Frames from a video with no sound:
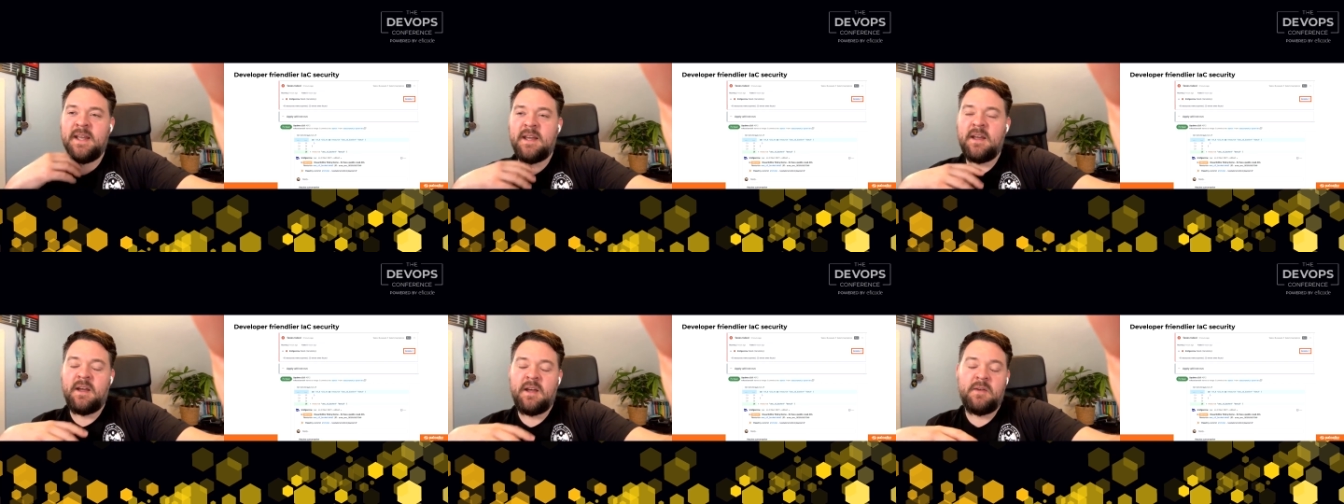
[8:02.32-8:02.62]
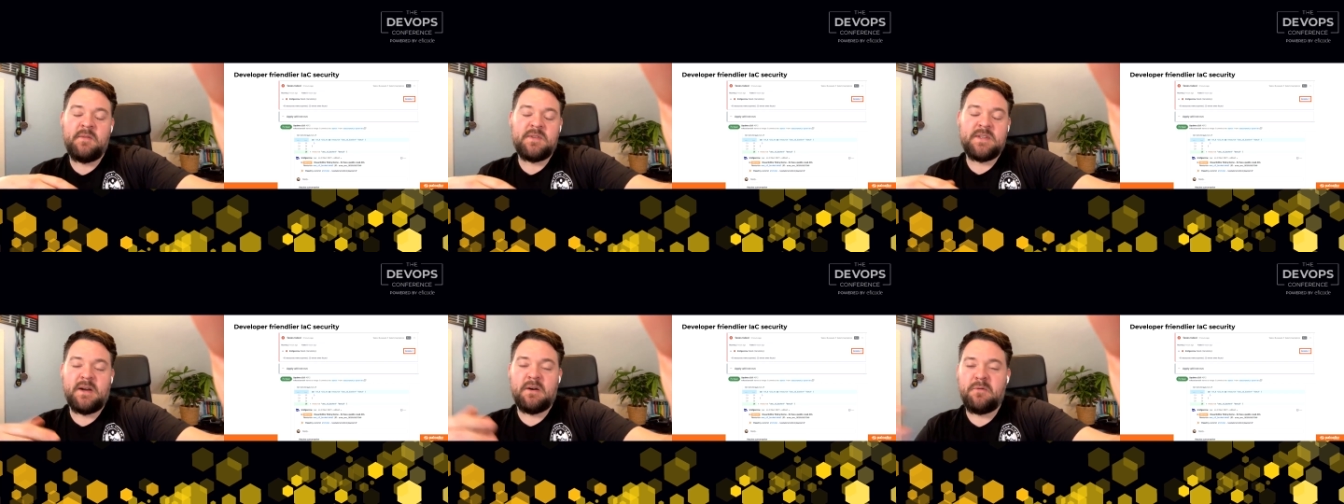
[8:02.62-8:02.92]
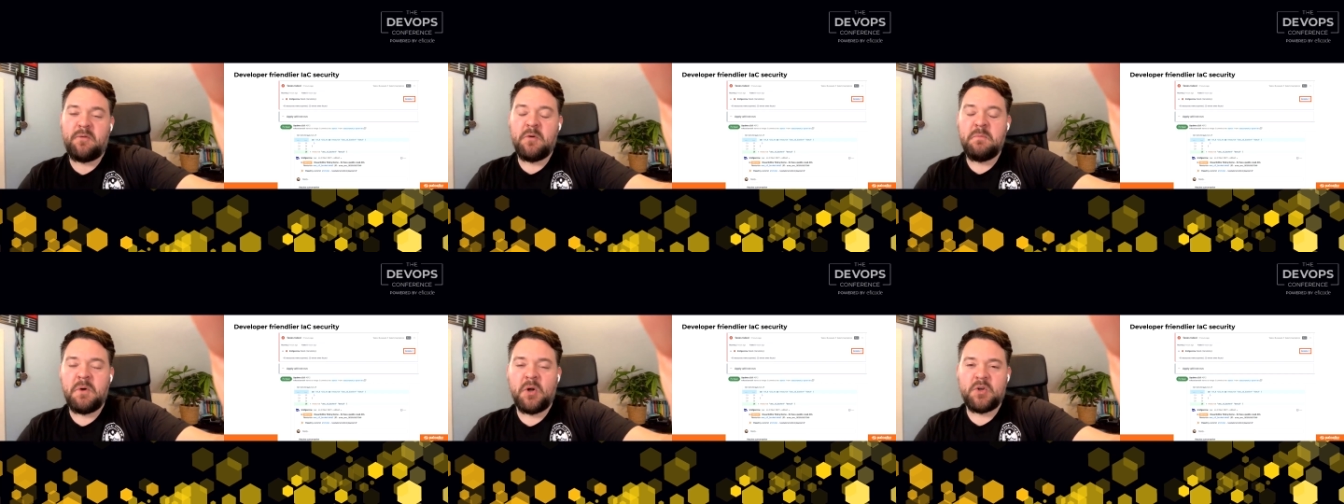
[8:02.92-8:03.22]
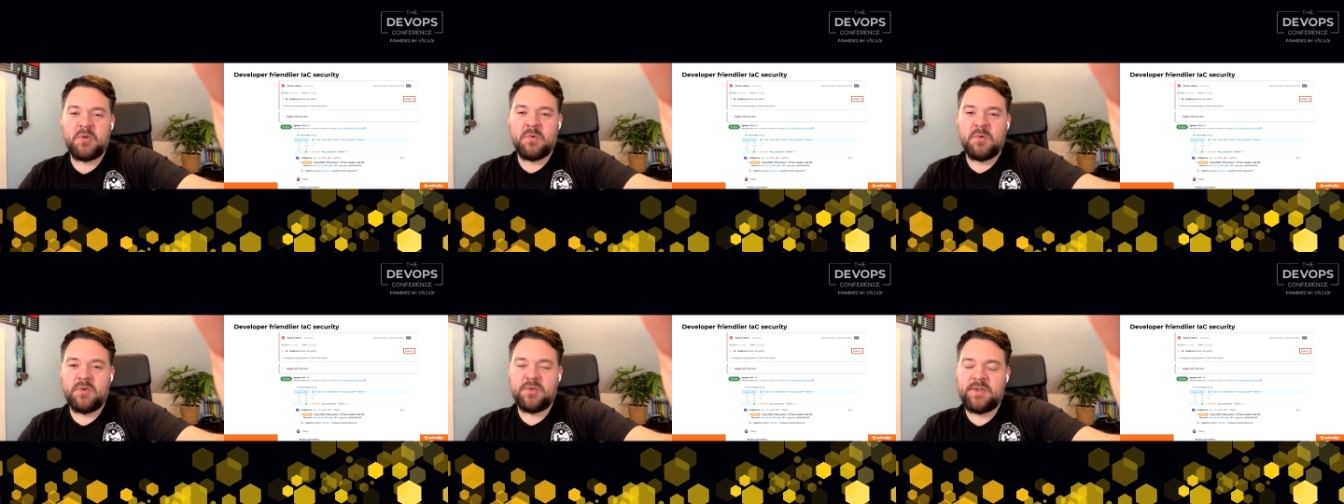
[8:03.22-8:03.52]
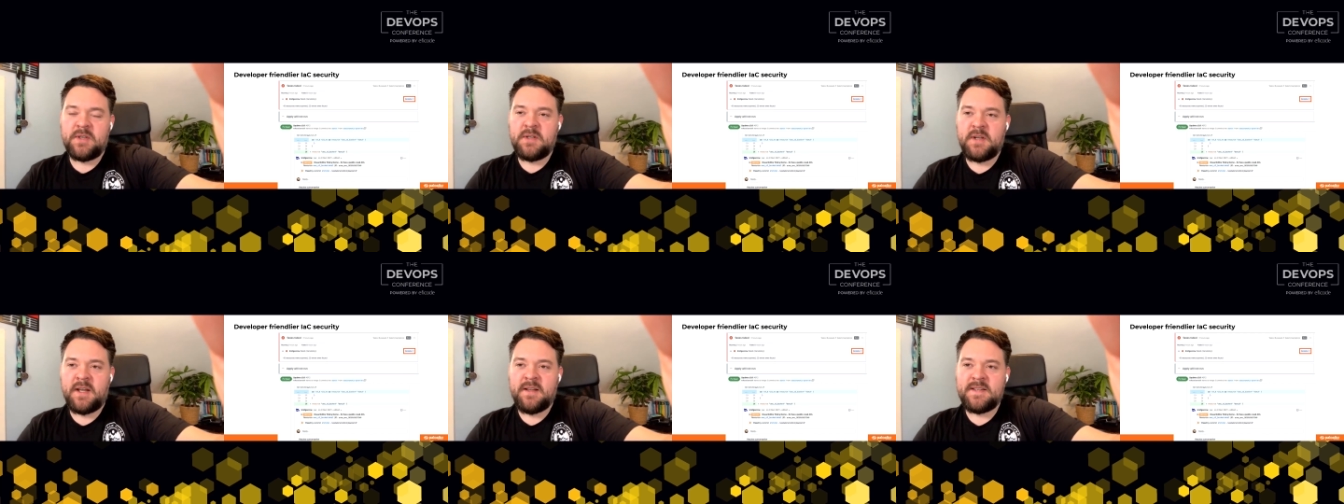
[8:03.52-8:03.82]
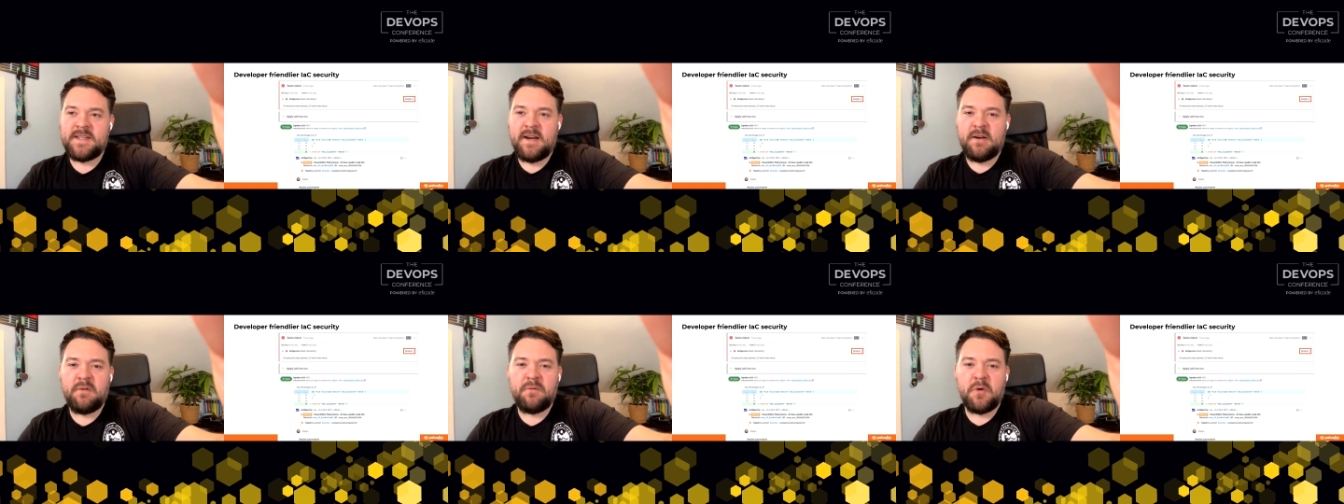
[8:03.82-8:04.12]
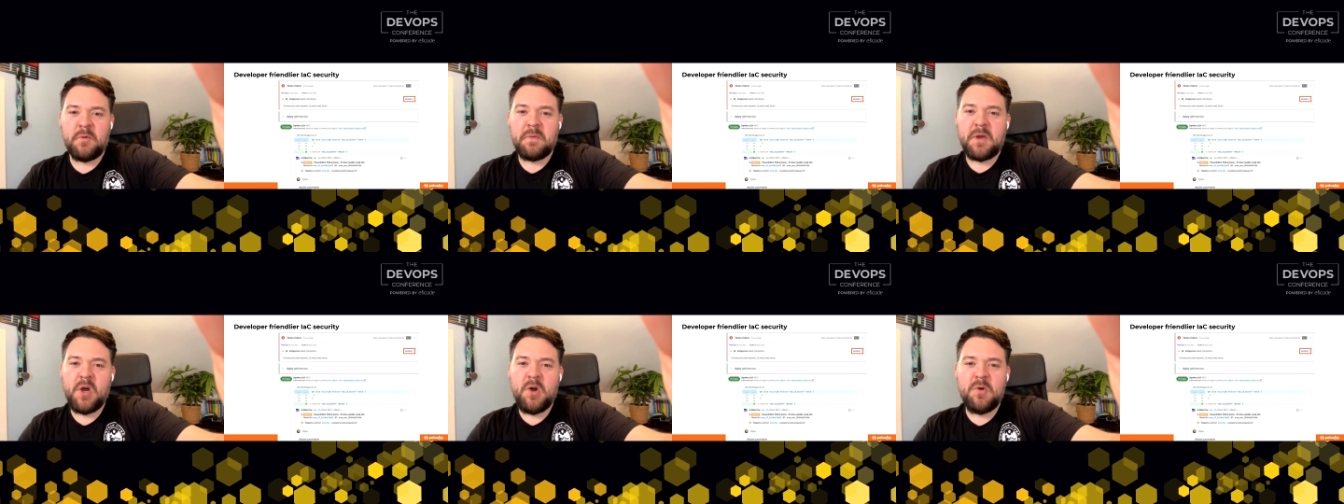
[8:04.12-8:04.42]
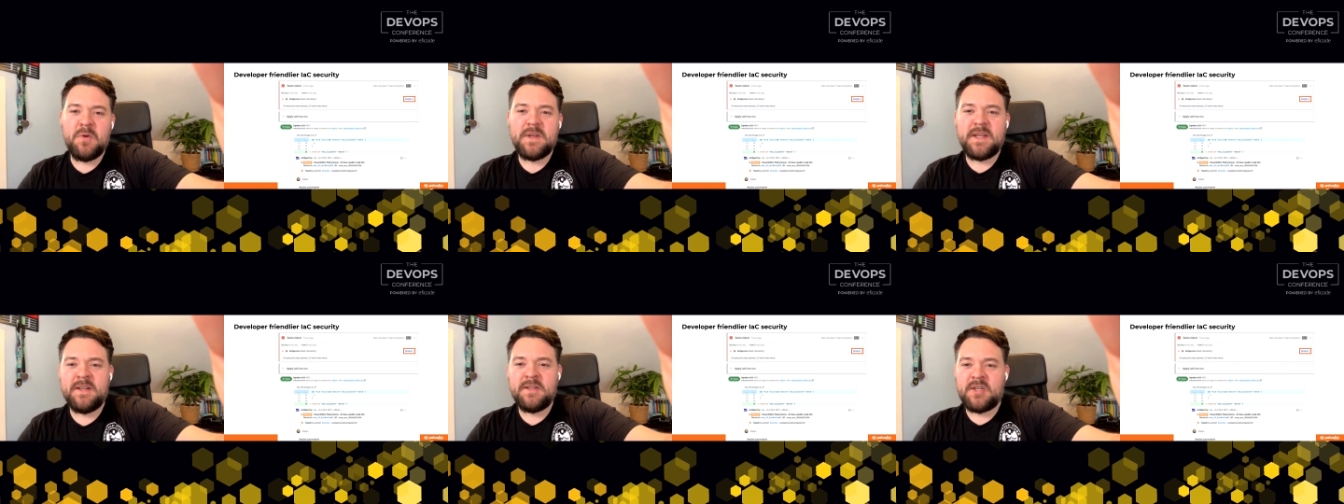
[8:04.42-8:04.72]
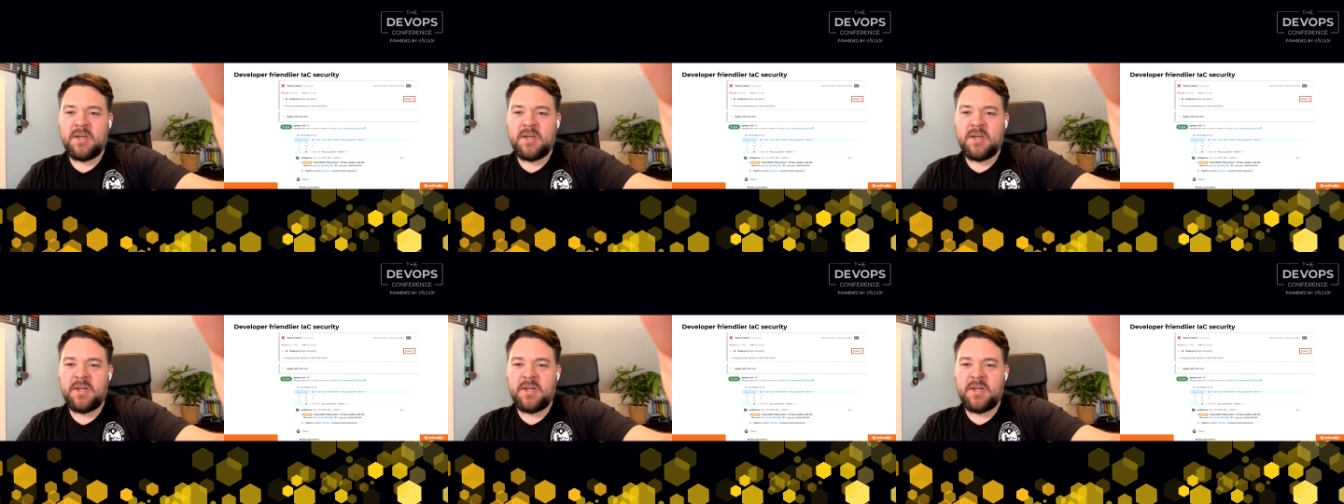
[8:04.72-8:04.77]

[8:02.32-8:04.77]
Terraform modules and Terraform code